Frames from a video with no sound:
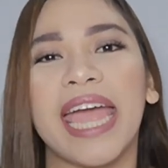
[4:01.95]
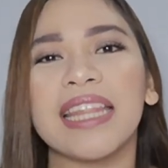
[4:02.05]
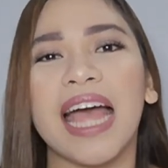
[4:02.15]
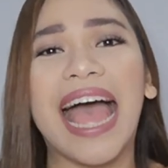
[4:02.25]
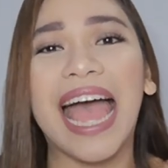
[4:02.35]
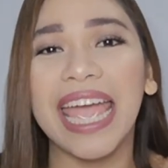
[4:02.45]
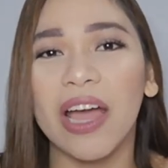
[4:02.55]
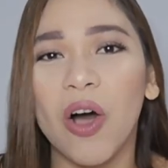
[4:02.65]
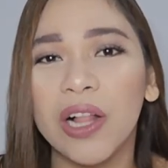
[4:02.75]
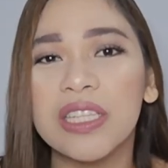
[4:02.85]
And
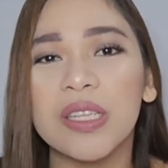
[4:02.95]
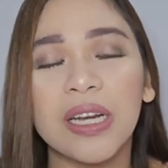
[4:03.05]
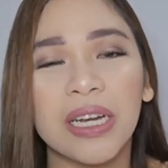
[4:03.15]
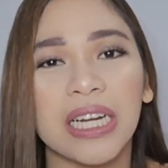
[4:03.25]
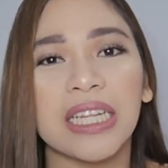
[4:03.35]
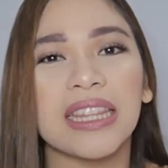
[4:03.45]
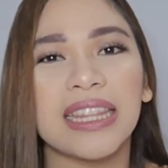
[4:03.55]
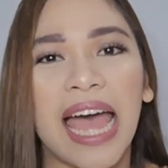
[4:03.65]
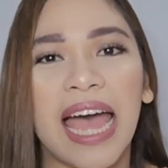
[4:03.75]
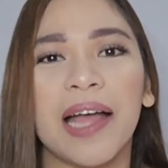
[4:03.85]
I also
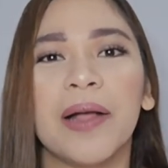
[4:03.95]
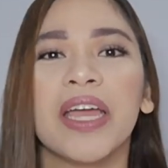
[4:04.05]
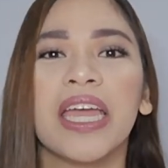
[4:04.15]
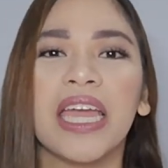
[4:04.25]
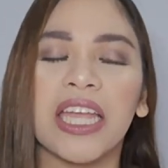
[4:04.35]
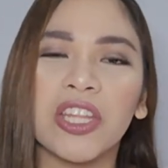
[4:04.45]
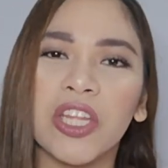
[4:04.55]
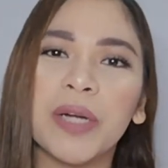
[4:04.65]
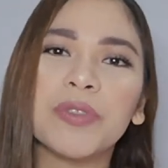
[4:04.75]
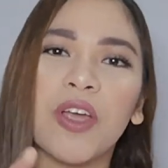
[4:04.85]
learned na, in
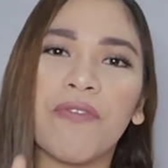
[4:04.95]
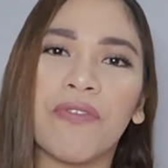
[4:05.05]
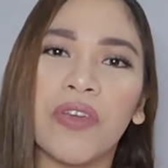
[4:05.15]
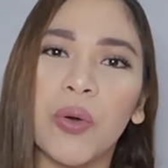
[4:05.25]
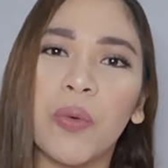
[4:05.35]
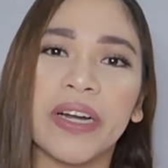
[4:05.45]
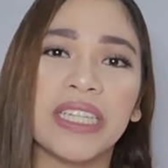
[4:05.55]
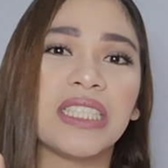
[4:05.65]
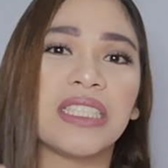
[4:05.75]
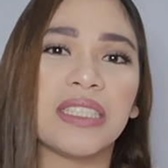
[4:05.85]
terms of
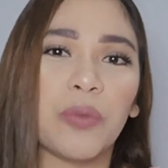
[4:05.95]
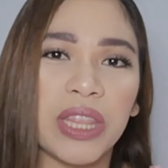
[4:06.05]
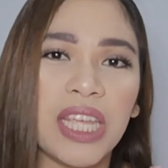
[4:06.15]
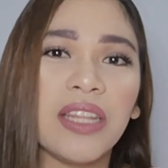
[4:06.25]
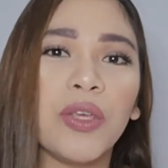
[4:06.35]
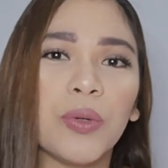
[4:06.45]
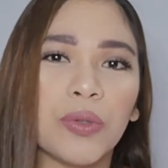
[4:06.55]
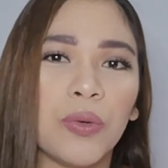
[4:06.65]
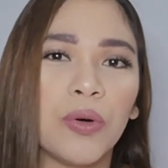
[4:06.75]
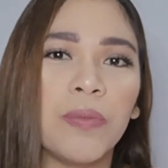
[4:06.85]
viewers within
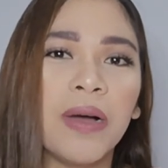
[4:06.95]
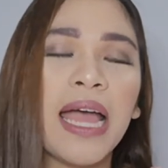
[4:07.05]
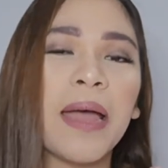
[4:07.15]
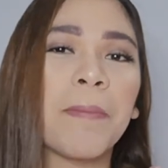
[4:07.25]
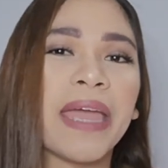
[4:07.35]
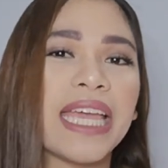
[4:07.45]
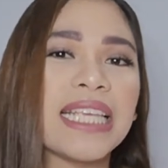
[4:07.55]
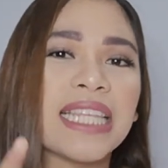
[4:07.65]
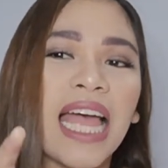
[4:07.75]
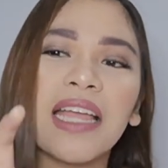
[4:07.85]
YouTube, may
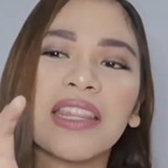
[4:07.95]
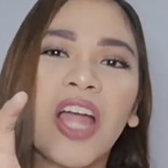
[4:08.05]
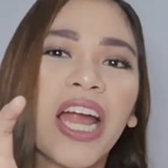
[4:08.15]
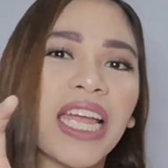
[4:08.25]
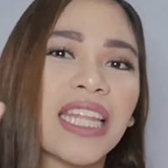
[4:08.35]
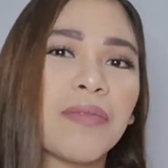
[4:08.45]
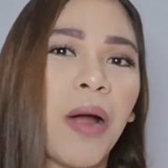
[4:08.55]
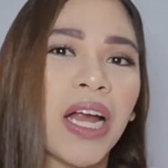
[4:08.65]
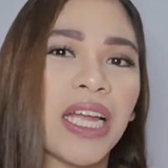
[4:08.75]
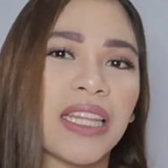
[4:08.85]
isang target
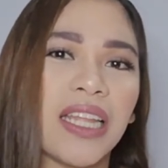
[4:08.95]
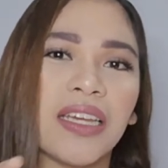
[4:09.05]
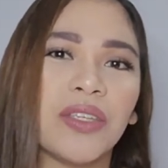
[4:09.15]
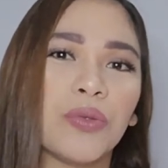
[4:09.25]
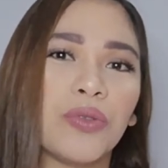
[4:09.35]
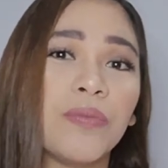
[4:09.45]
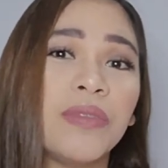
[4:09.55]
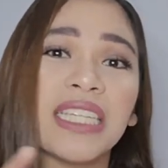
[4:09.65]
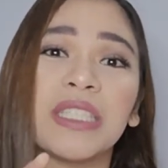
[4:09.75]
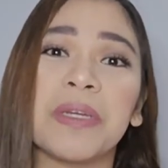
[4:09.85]
market ang YouTube
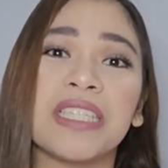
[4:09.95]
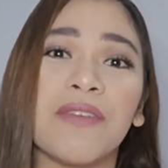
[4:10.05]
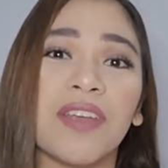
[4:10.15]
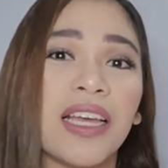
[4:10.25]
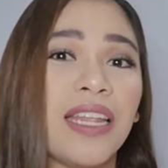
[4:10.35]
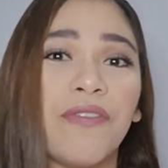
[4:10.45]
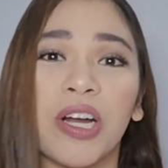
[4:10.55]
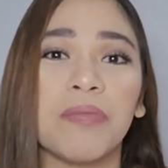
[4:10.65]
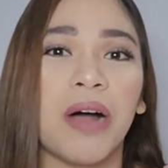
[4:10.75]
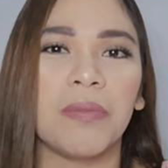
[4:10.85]
na specifically
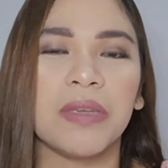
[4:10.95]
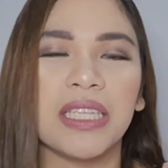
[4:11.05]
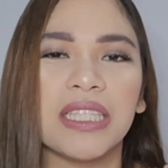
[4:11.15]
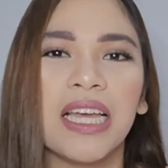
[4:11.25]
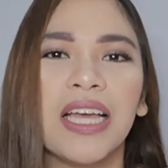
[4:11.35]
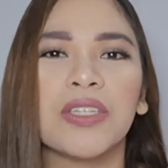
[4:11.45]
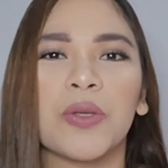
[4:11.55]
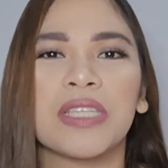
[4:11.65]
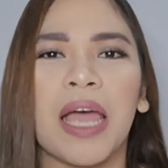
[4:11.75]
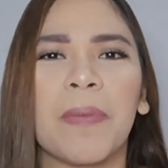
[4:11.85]
for mommies.
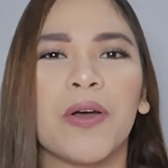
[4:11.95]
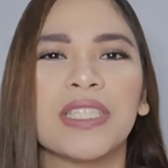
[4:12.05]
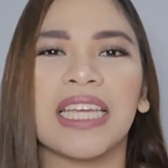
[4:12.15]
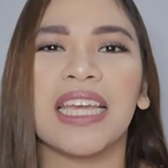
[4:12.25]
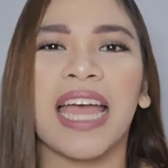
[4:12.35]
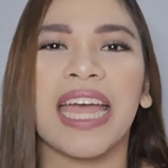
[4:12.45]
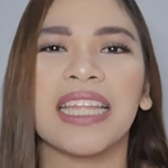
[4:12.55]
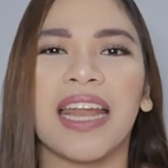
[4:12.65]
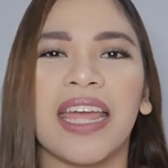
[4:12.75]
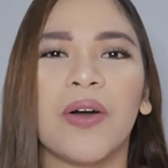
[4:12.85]
So sabi ko, sige nga,
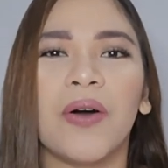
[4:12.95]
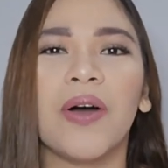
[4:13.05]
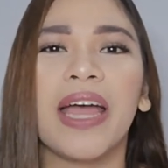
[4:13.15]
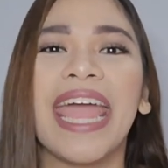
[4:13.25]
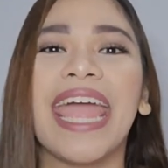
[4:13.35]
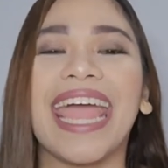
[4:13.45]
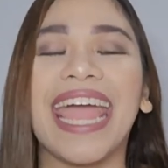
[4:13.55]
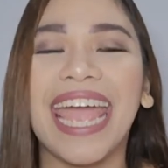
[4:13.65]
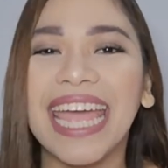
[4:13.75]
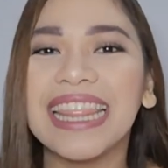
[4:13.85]
i-try ko.
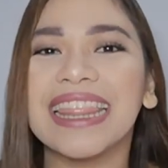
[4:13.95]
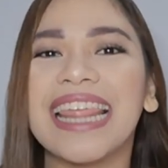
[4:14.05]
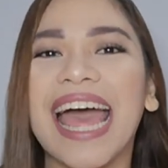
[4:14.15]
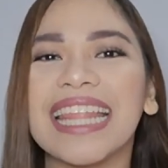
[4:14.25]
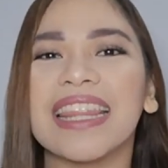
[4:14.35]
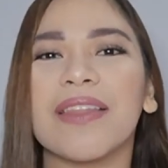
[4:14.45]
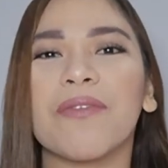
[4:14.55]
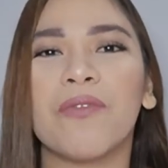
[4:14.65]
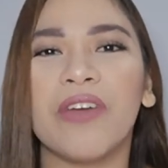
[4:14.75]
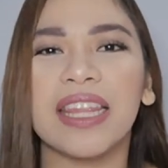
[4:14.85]
And
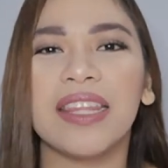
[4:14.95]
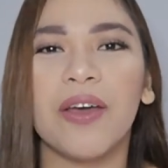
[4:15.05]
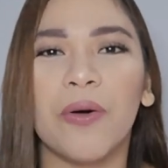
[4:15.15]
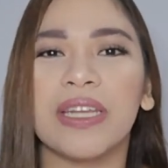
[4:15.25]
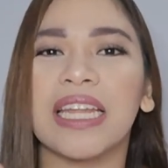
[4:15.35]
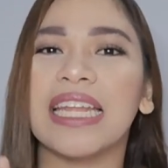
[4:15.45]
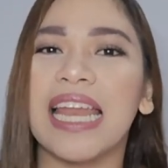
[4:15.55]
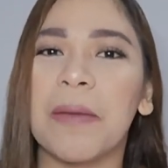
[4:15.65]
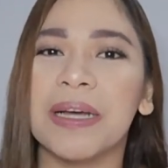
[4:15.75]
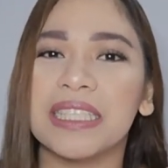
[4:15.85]
that video na
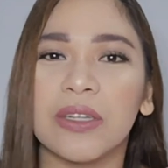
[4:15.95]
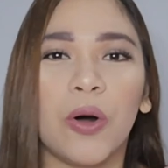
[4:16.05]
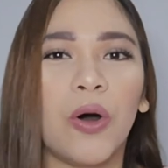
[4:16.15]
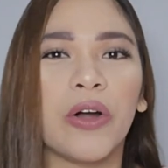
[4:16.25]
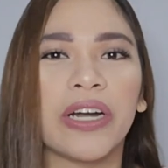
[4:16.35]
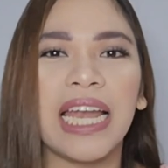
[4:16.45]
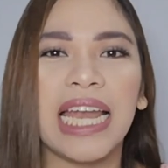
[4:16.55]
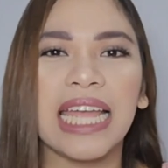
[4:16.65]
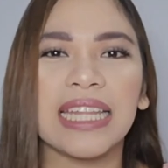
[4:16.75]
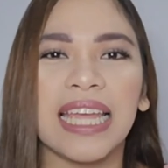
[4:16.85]
nilabas ko
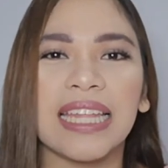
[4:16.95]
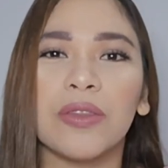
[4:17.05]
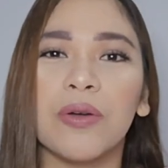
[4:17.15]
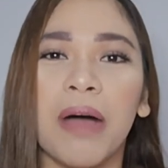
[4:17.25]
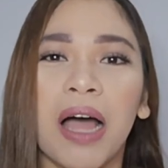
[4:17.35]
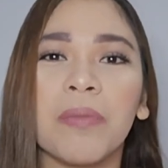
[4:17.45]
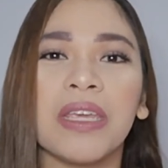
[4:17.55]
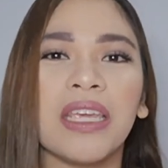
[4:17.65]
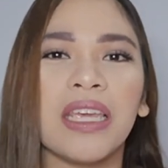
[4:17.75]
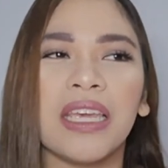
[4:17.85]
related to
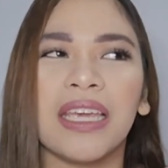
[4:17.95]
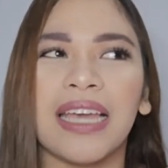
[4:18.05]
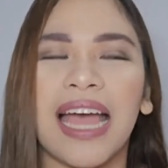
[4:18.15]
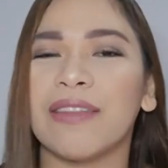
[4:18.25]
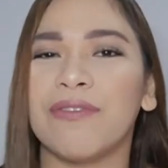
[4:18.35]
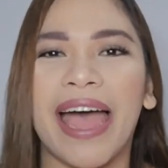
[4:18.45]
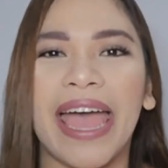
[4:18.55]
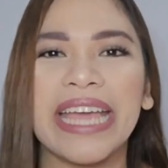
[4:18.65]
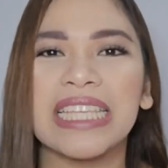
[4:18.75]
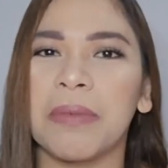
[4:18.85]
mommy
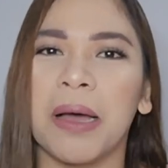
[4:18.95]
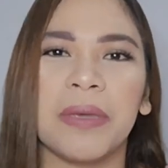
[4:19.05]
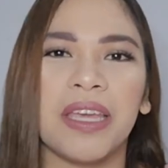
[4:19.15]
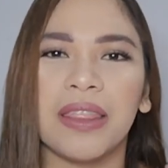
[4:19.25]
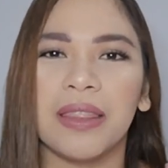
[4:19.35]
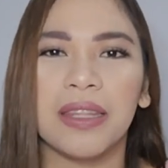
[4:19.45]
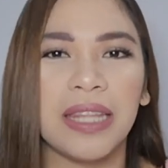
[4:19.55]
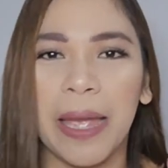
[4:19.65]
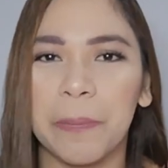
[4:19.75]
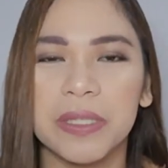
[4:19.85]
advice, mommy
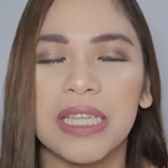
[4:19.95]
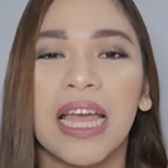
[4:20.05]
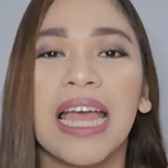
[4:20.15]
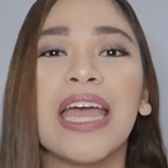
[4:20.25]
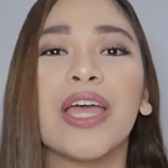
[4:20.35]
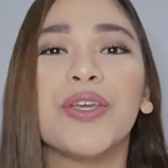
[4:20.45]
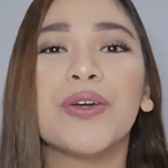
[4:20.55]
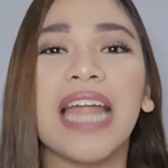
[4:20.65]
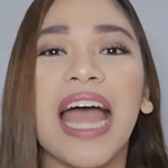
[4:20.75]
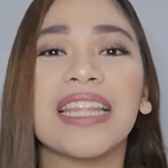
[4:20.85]
tips,
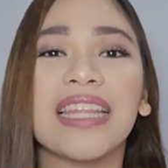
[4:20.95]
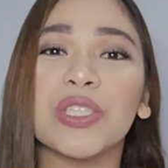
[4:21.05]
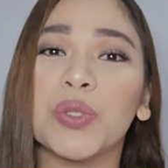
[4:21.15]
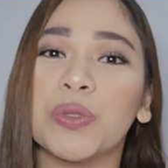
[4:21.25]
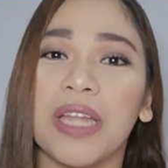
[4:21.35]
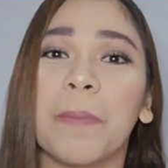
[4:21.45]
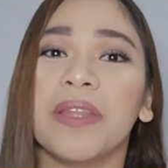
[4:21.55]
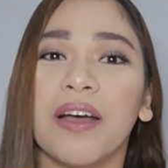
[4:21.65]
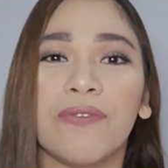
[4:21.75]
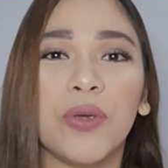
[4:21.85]
yun ang nag-shoot up
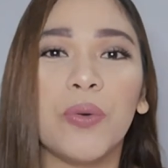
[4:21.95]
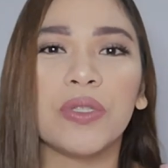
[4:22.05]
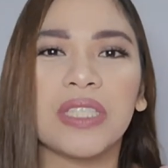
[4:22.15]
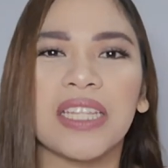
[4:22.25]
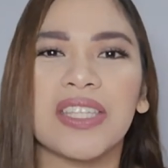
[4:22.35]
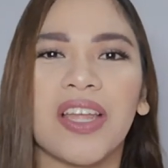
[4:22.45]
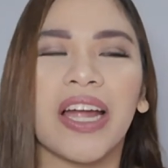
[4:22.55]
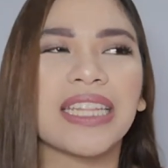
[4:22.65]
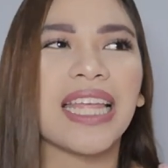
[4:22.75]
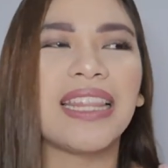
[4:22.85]
ng views. It
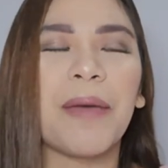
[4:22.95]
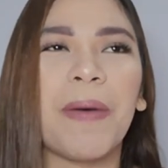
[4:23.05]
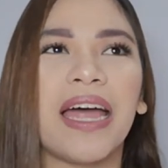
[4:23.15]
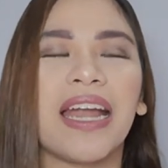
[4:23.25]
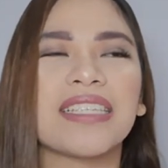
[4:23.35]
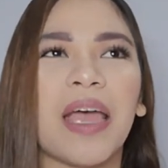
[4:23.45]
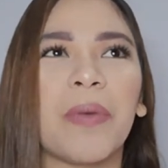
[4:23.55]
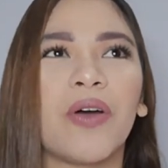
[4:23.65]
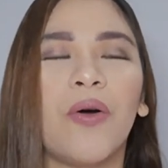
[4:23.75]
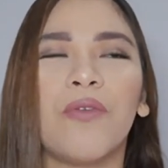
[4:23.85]
started na parang
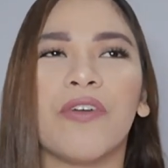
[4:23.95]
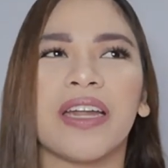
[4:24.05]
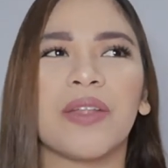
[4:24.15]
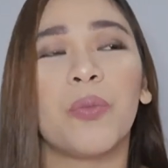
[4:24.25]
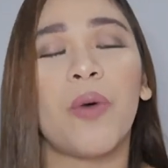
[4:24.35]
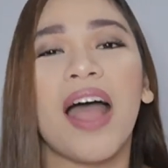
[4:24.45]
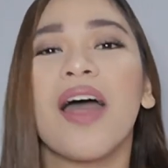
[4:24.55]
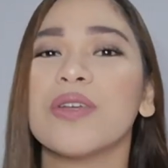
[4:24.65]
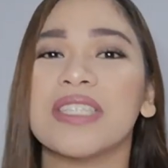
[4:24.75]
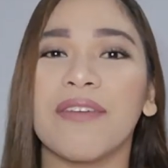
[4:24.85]
sabi ko overnight,
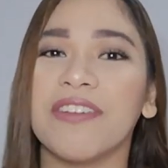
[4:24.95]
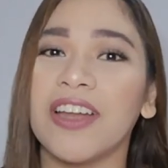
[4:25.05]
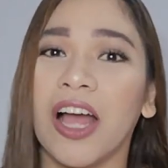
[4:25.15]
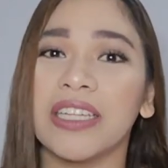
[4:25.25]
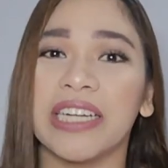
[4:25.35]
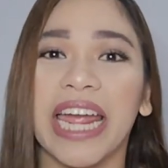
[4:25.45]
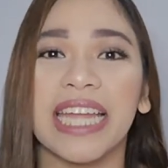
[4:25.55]
wow, 700.